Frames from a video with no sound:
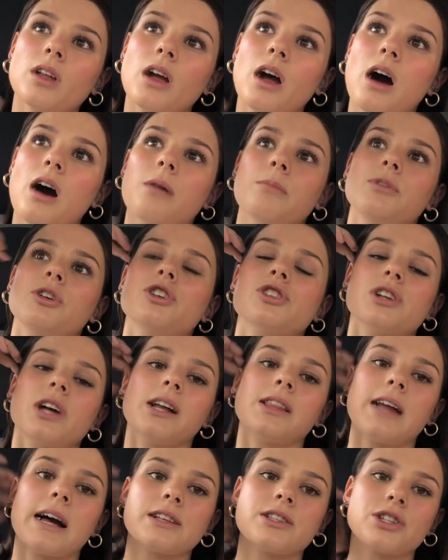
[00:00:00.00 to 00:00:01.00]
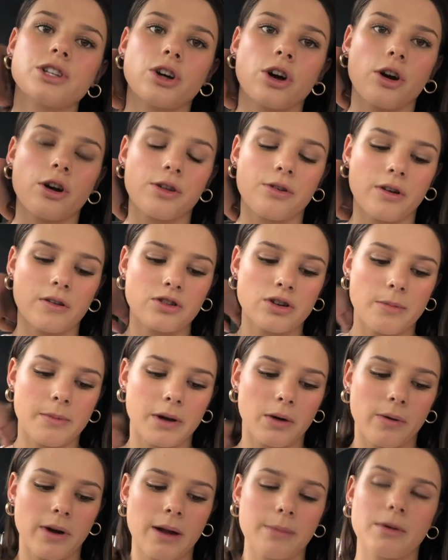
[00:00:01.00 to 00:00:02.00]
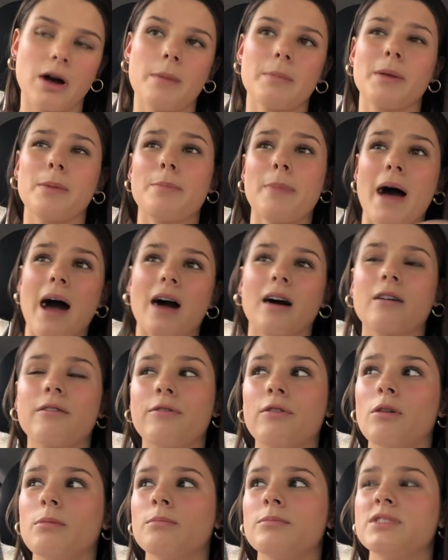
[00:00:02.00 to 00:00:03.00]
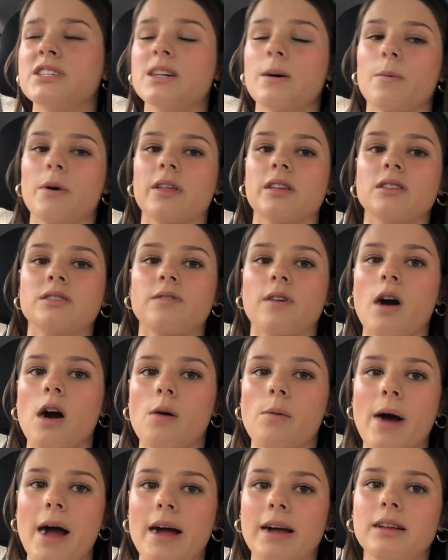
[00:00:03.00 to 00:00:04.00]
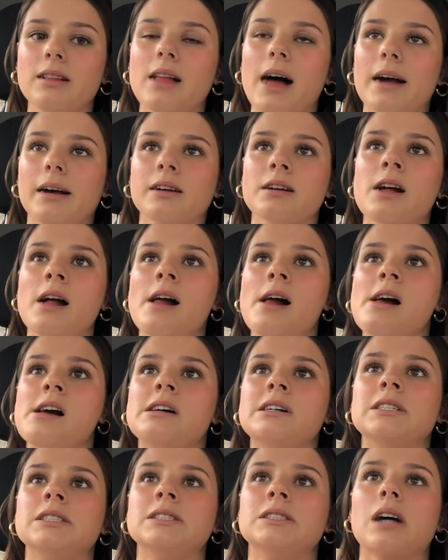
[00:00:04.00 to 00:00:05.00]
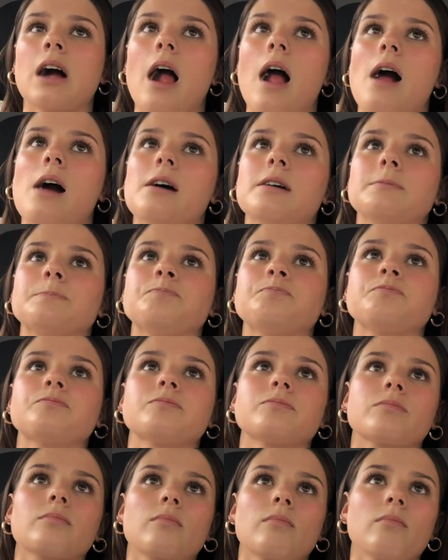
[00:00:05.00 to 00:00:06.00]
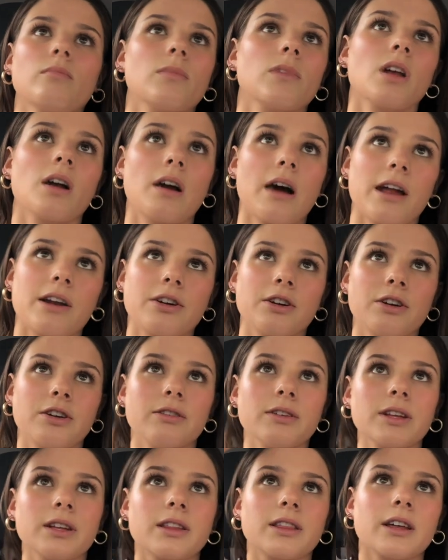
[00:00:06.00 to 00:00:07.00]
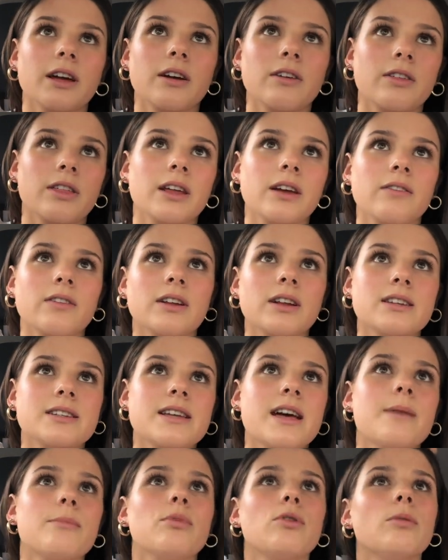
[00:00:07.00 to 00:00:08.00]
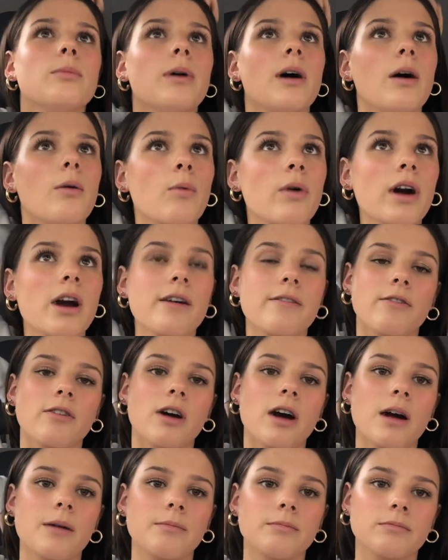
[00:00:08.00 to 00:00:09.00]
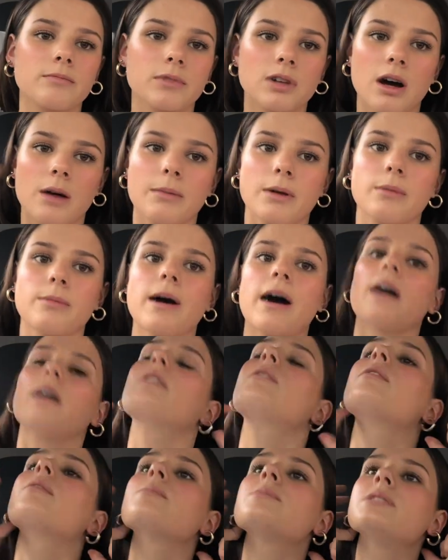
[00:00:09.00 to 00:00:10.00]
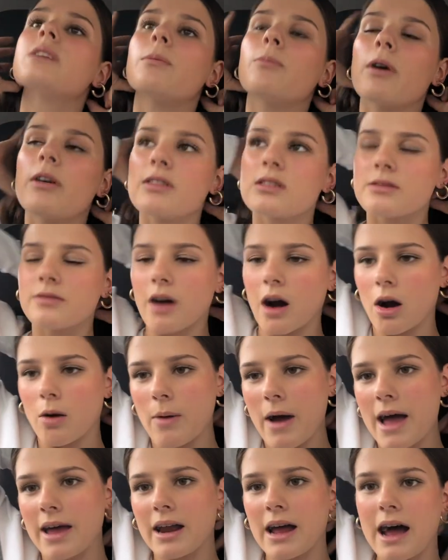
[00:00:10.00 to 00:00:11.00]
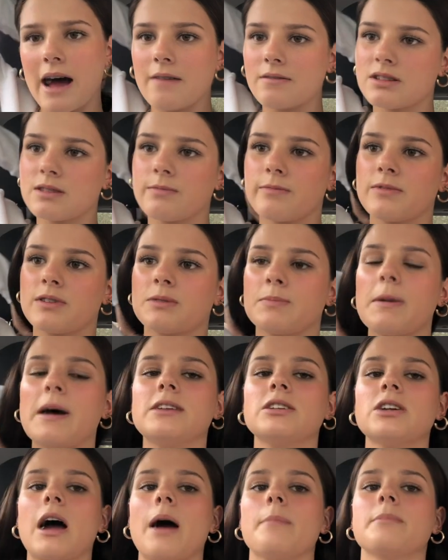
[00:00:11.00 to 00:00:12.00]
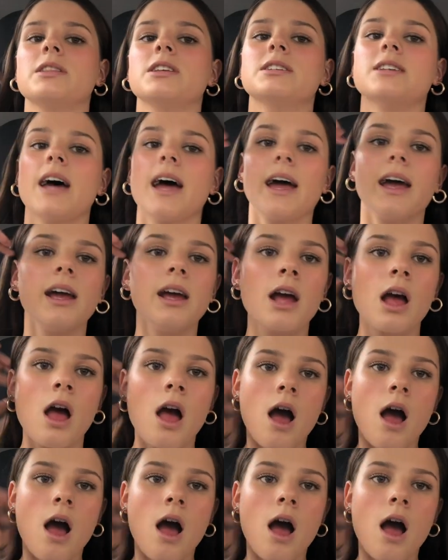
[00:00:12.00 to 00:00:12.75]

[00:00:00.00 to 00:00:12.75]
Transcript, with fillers: Um, usually I like to go thrift shopping when I'm coming back from somewhere that's far away. Like um, I don't know really think, think of an example, but wherever I'm coming back from somewhere that's far away and I have some spare time in the day,